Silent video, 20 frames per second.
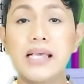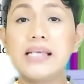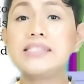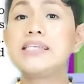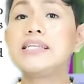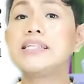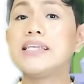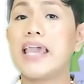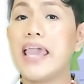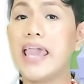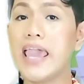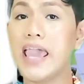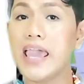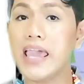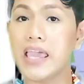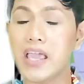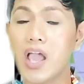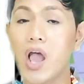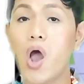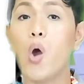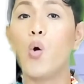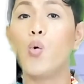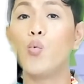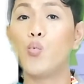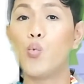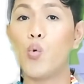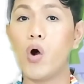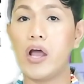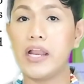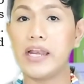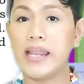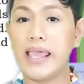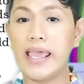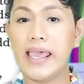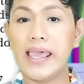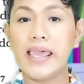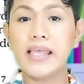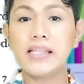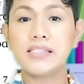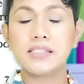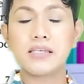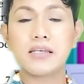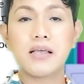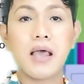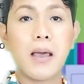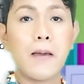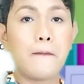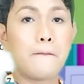Is it A, 1/8,